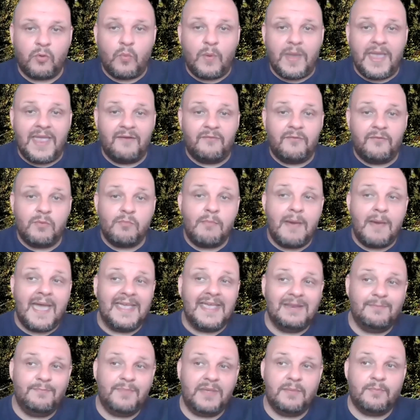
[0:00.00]
where we
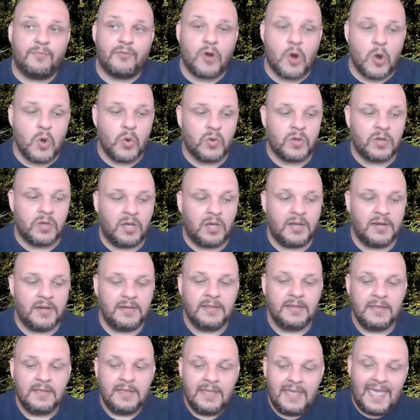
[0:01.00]
might be broken